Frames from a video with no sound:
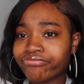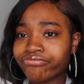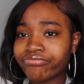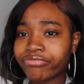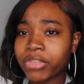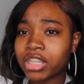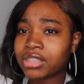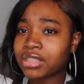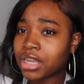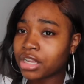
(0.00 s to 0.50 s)

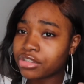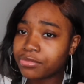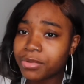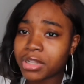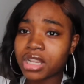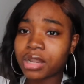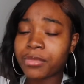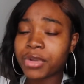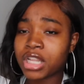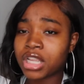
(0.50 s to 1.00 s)
and stop
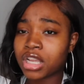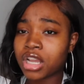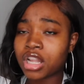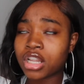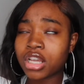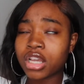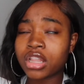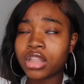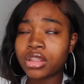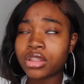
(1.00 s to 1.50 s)
spending your money
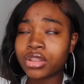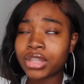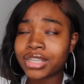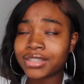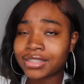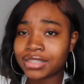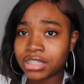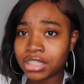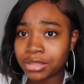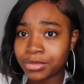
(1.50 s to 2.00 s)
on
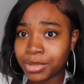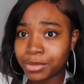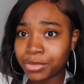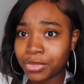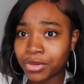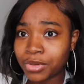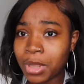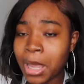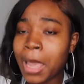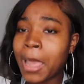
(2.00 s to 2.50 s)
unnecessary
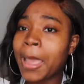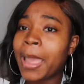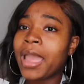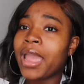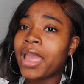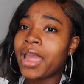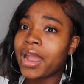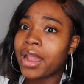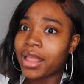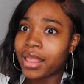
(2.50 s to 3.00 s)
people.
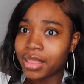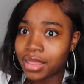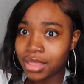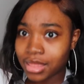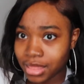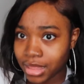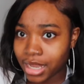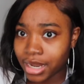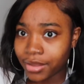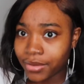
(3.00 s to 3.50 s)

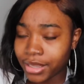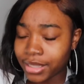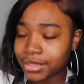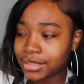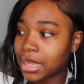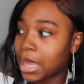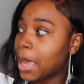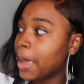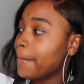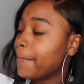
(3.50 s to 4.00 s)
Anyways,
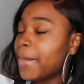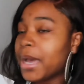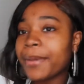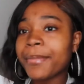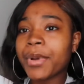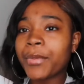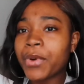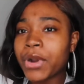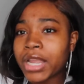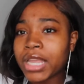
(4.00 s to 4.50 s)
but my
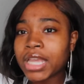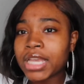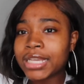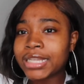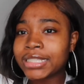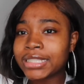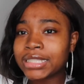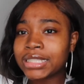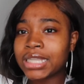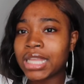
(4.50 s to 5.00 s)
point
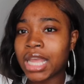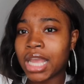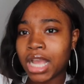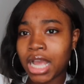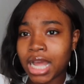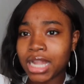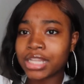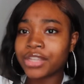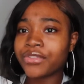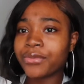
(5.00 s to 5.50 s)
is,
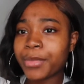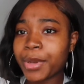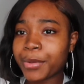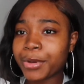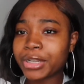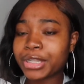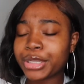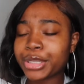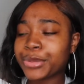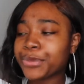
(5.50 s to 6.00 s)
got this for my
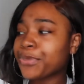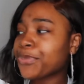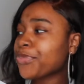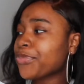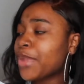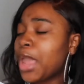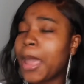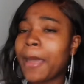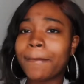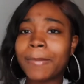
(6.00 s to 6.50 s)
birthday.
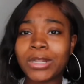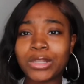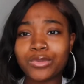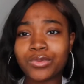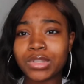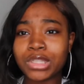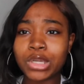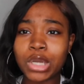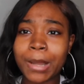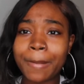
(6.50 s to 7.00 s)
I do a
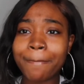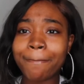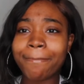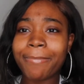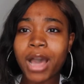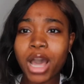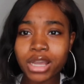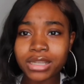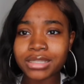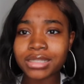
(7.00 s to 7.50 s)
little
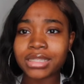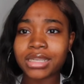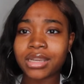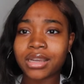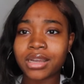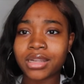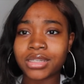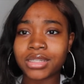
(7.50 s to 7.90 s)
unboxing on